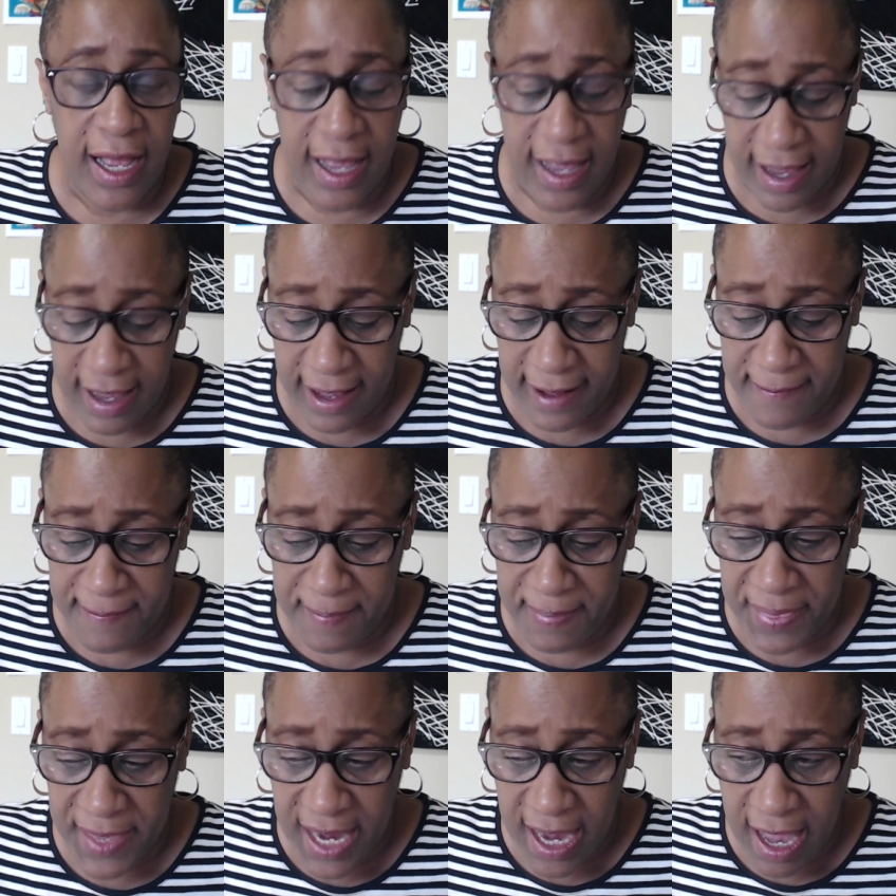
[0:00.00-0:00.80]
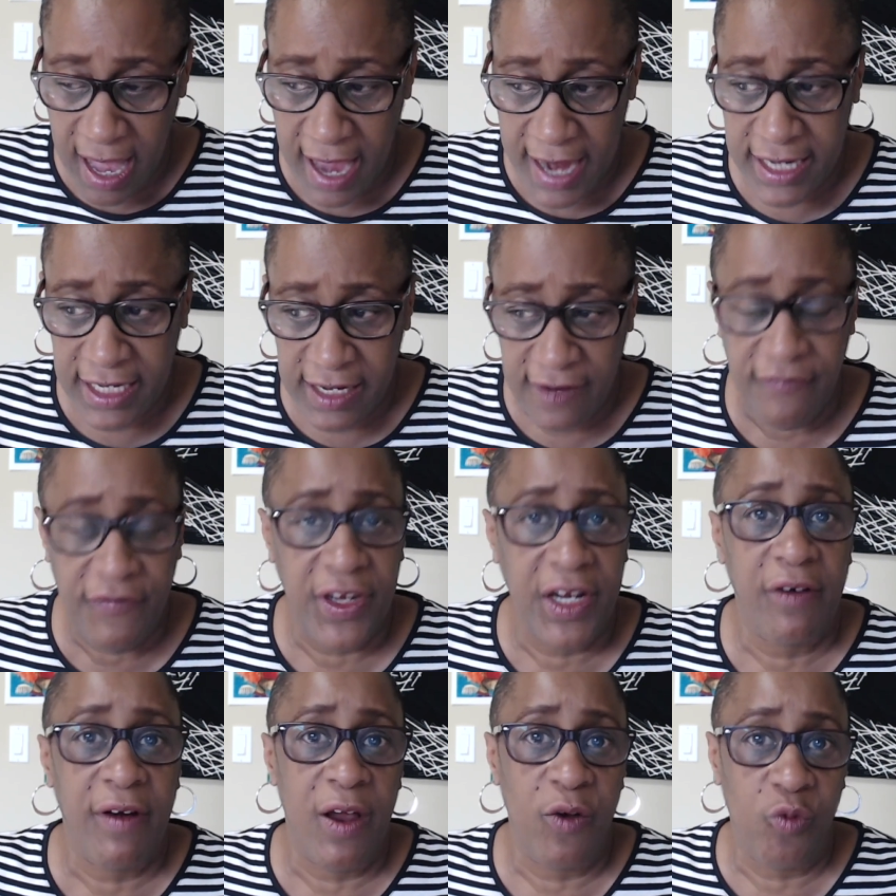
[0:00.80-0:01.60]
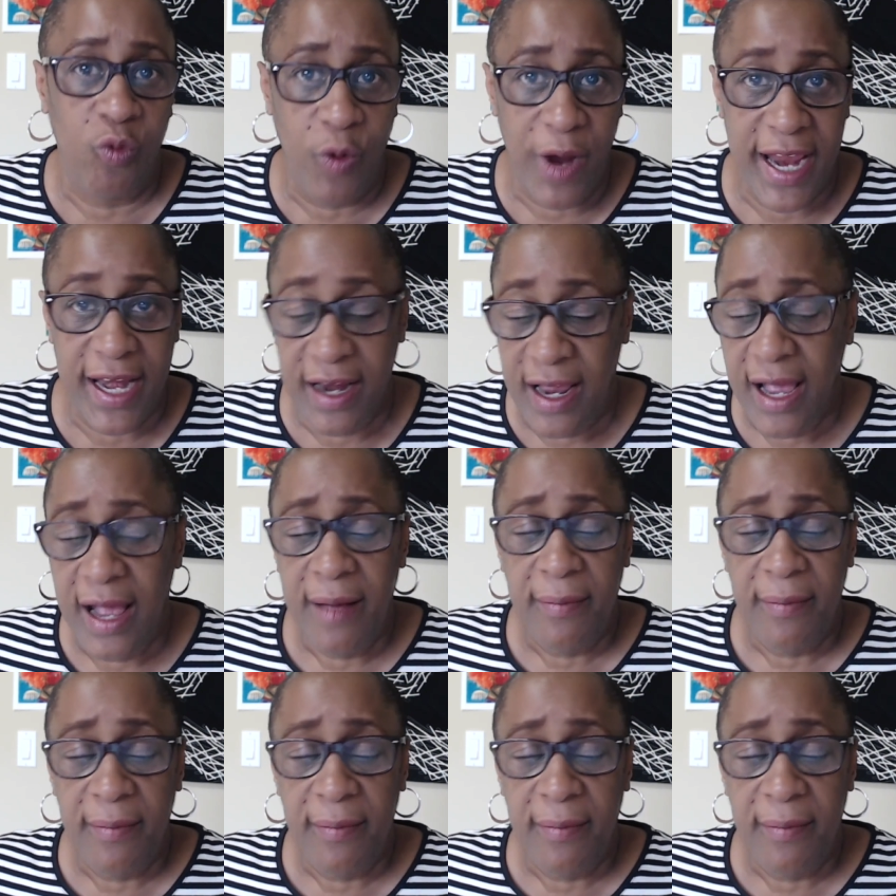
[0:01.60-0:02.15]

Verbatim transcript: Um, I can figure out when.